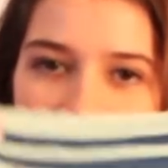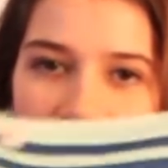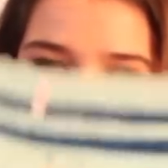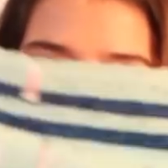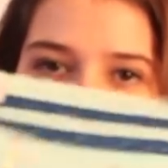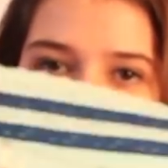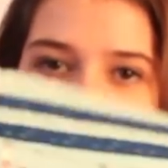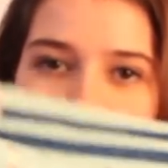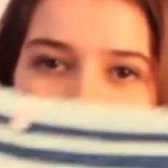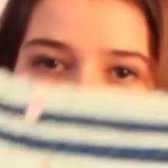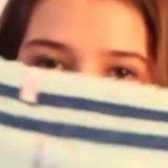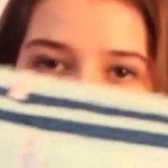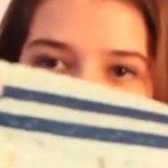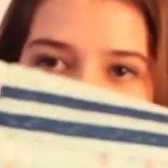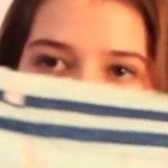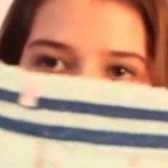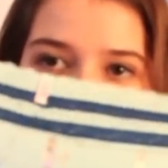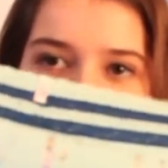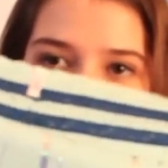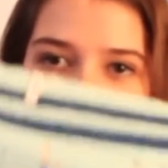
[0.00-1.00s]
it's gonna be
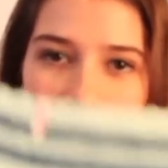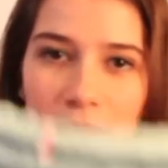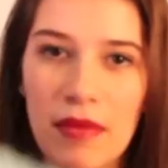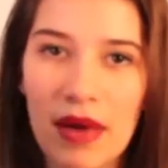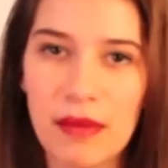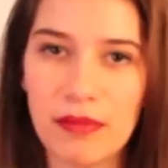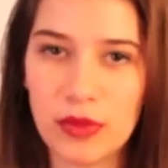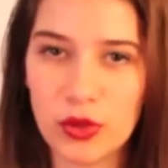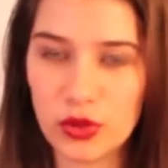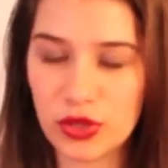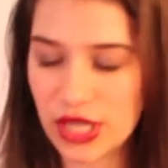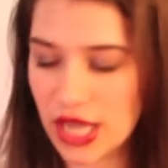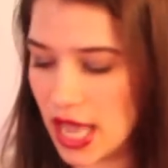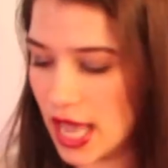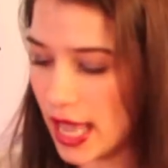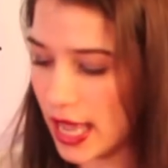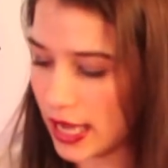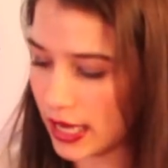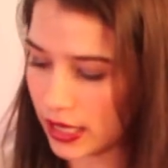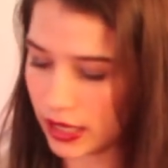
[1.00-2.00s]
happy on my
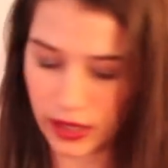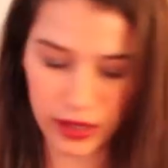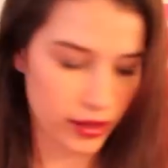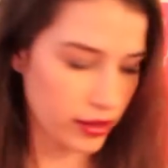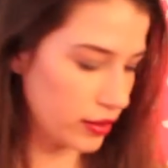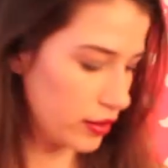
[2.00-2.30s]
bootay.